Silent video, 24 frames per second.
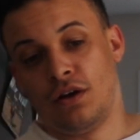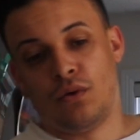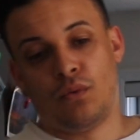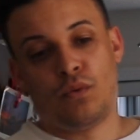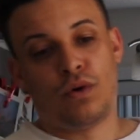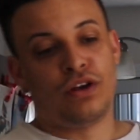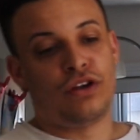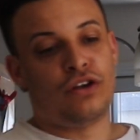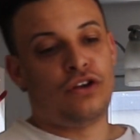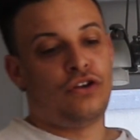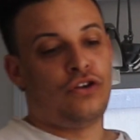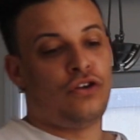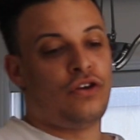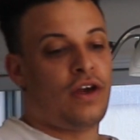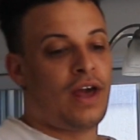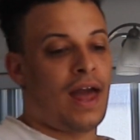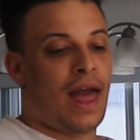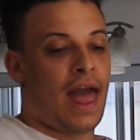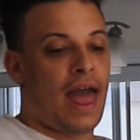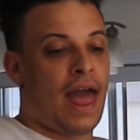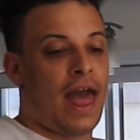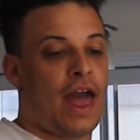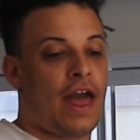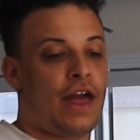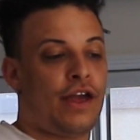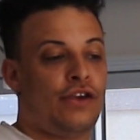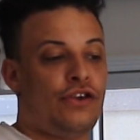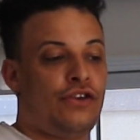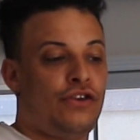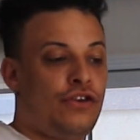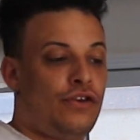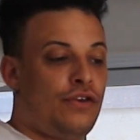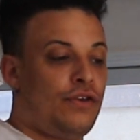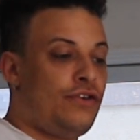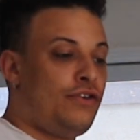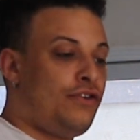what
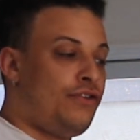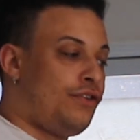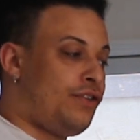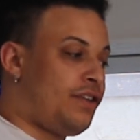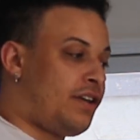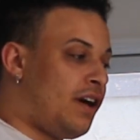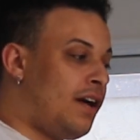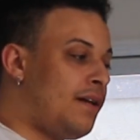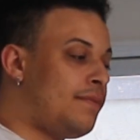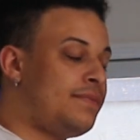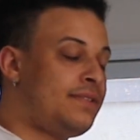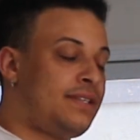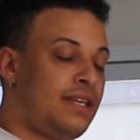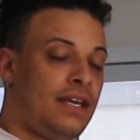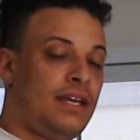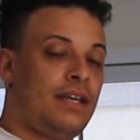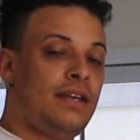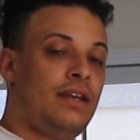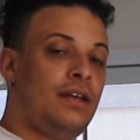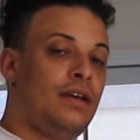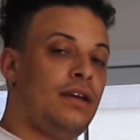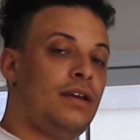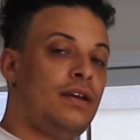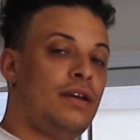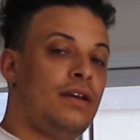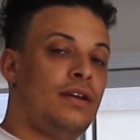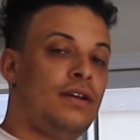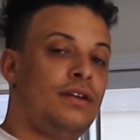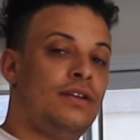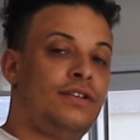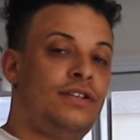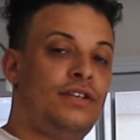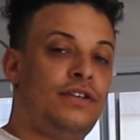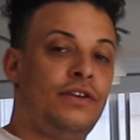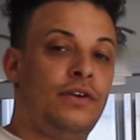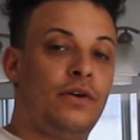comes in
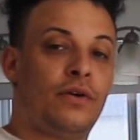to